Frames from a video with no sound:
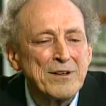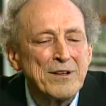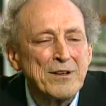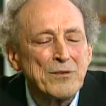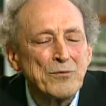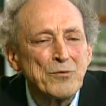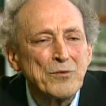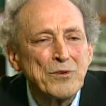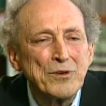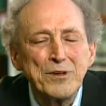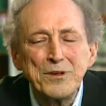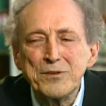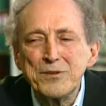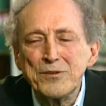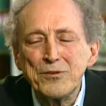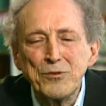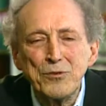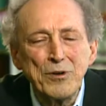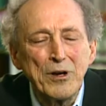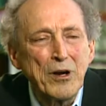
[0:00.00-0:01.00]
it would
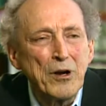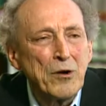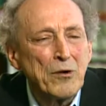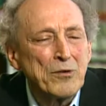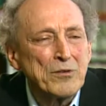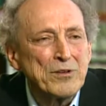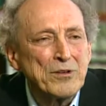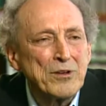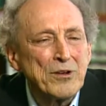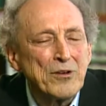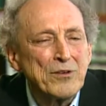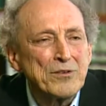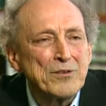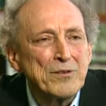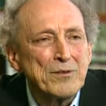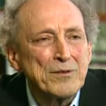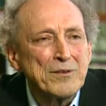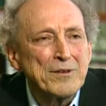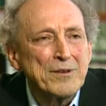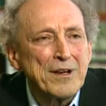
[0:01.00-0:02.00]
grow, you know, to,
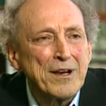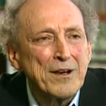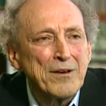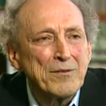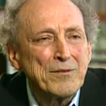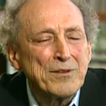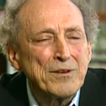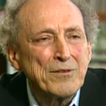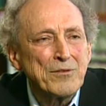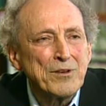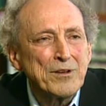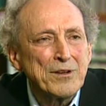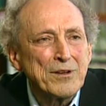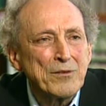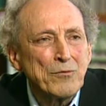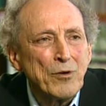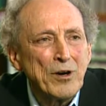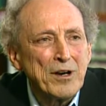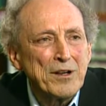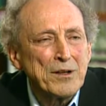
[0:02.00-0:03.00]
to have the really
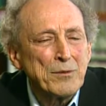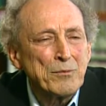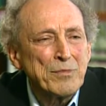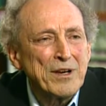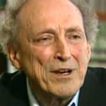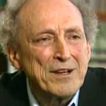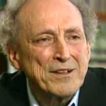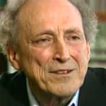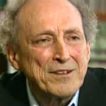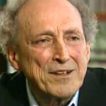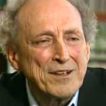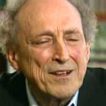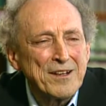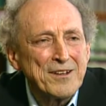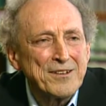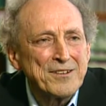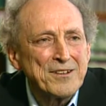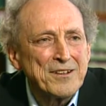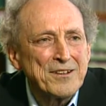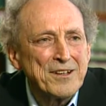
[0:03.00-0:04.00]
wide impact that it
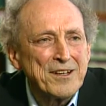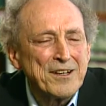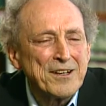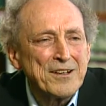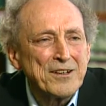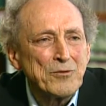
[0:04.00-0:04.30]
has today.